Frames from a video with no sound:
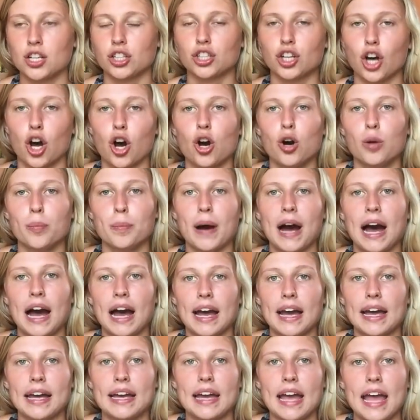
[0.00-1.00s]
go
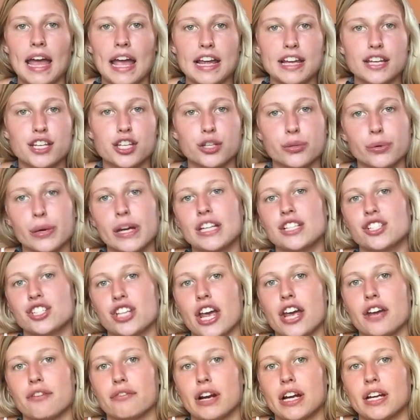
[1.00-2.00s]
by
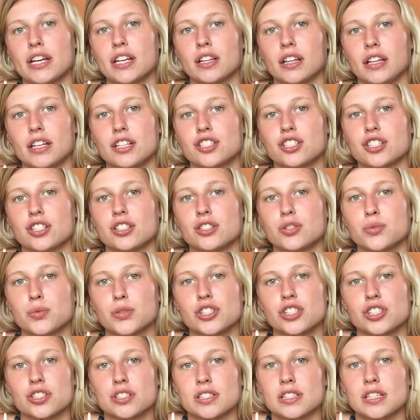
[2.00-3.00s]
AQHA regulations,
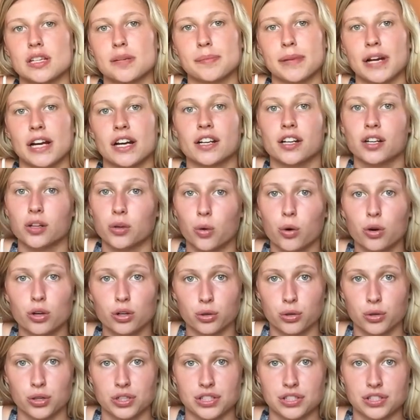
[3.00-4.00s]
which is the American
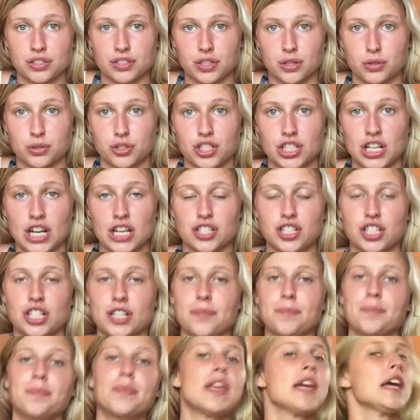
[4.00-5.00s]
Quarter Horse
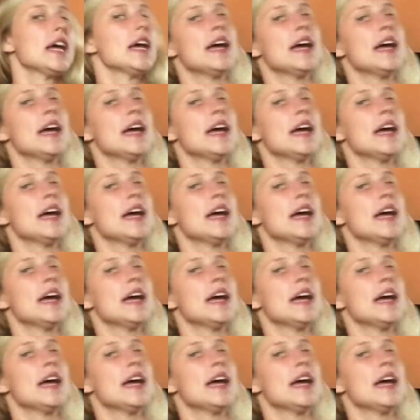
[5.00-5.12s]
Association.